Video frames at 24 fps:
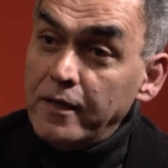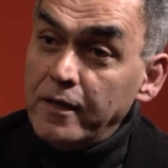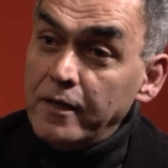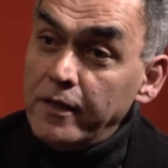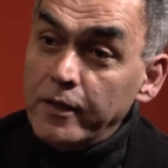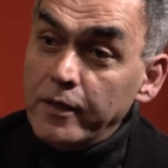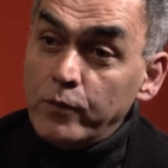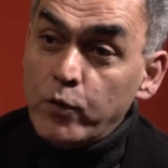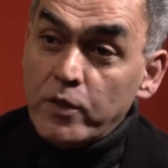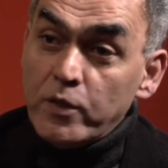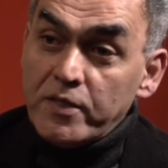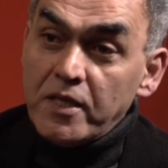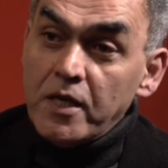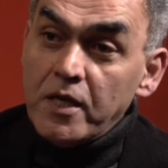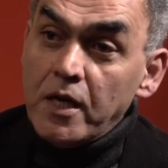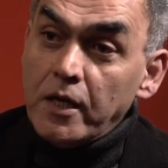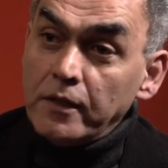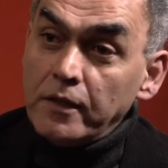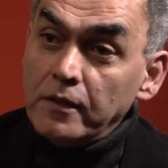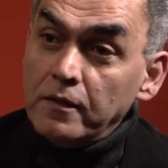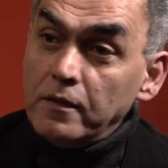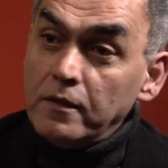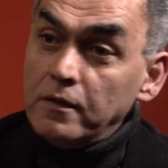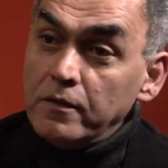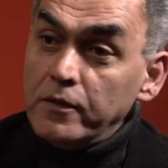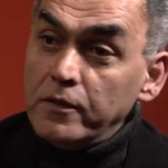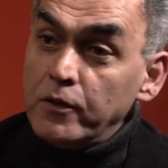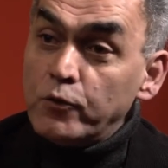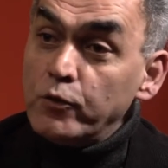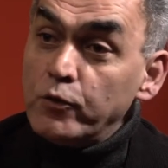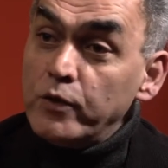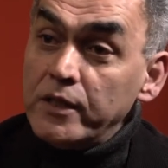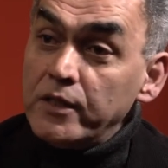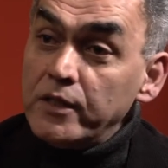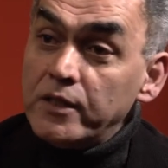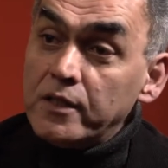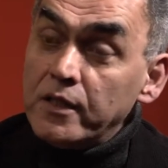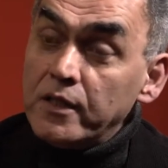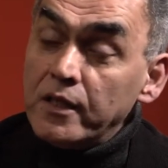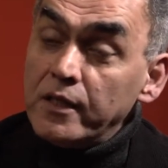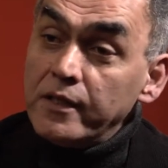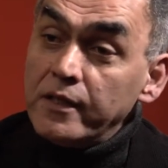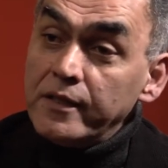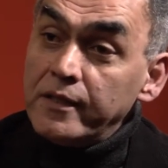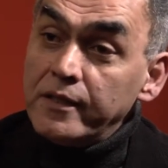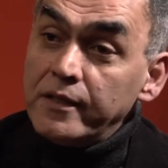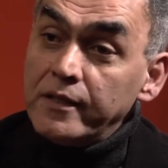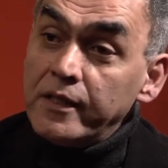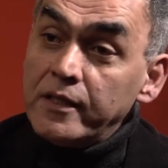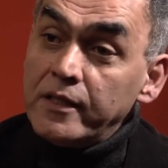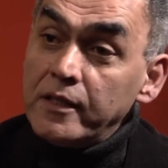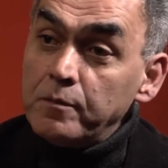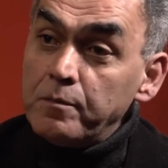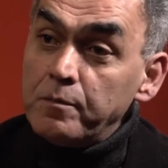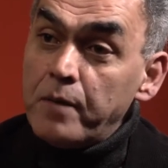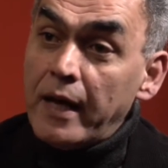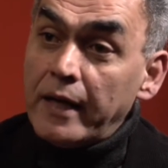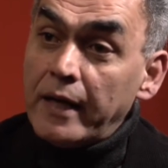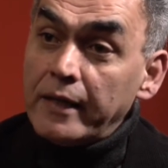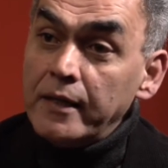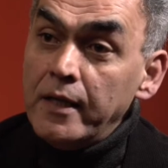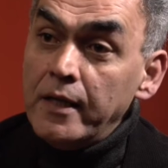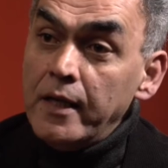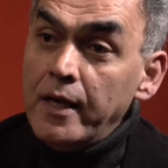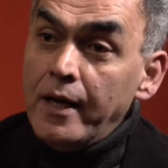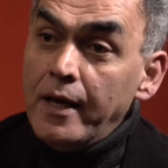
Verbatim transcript: It was gone. You couldn't uh, get it back.